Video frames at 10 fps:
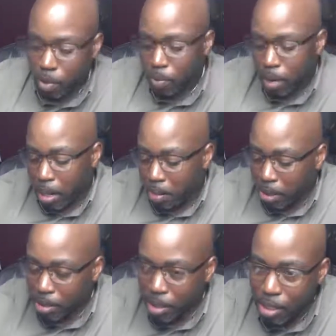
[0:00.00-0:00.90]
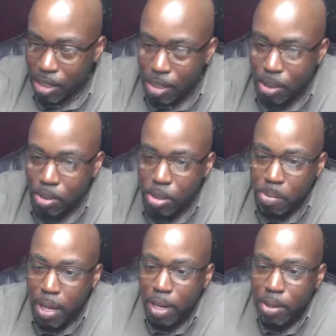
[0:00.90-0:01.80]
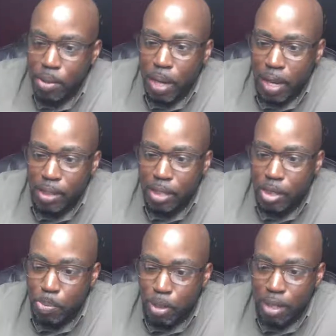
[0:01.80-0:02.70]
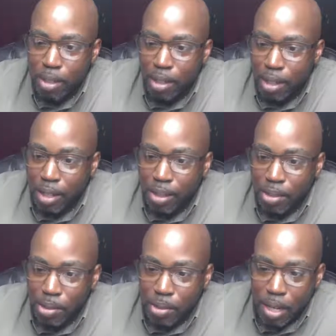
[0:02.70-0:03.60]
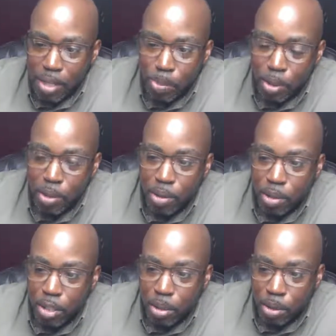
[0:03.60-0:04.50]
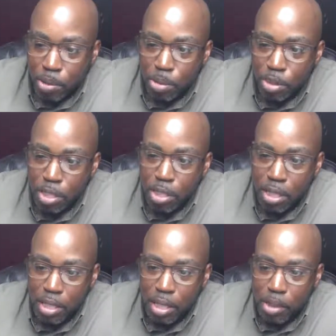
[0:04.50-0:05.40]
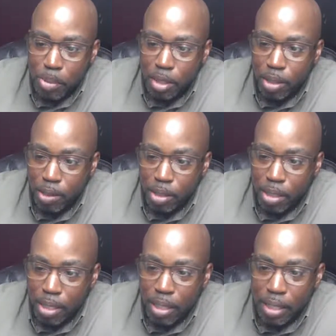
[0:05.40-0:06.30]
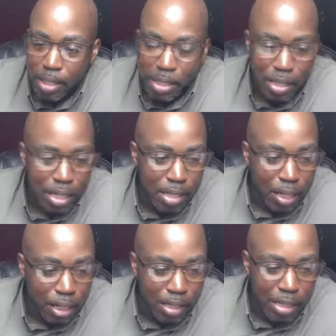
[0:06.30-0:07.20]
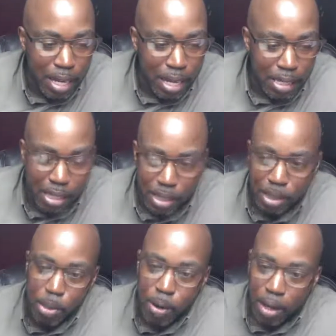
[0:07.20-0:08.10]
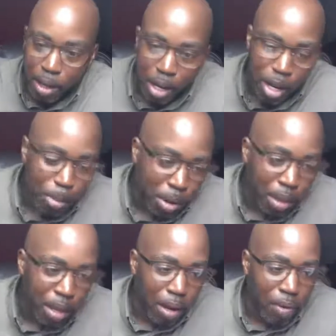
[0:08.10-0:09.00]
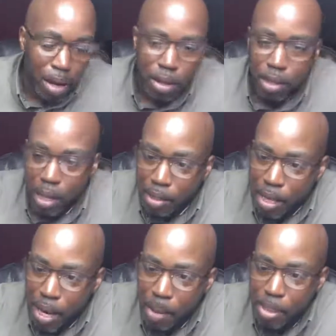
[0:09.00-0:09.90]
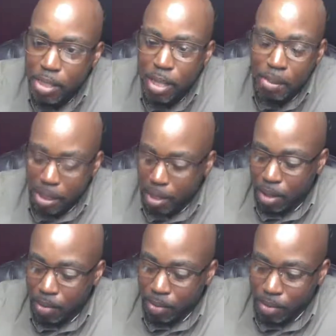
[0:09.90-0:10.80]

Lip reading: Raymond says he knows somebody who hate to spit. Do not spit on her cooch, and she's not spitting on the dick. She says it looks nasty and degrading. Brother, I've heard that time and time again.